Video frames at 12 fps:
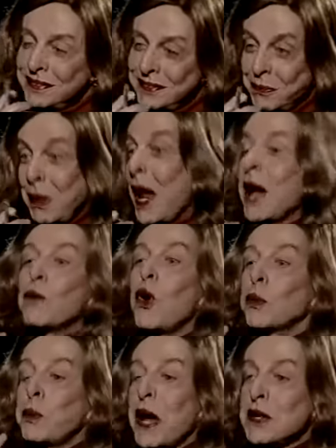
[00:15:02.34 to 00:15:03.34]
Uh -huh.
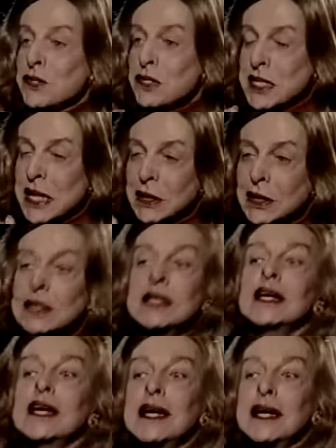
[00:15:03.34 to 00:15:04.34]
well, I walked past the
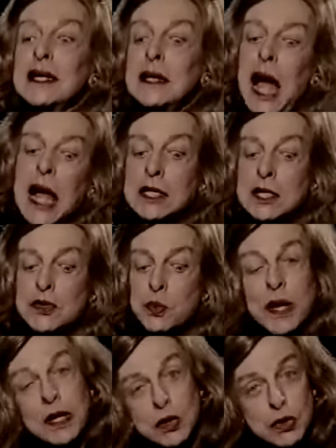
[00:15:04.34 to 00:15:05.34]
sailor,
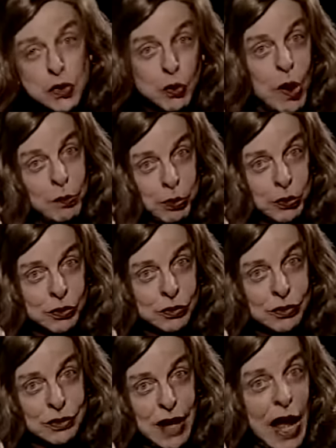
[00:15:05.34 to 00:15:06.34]
and his wings
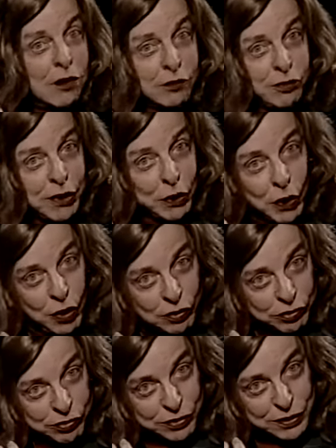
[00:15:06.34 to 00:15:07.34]
crumpled and
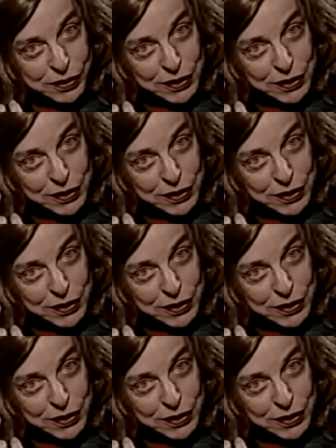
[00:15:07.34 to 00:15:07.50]
fell off.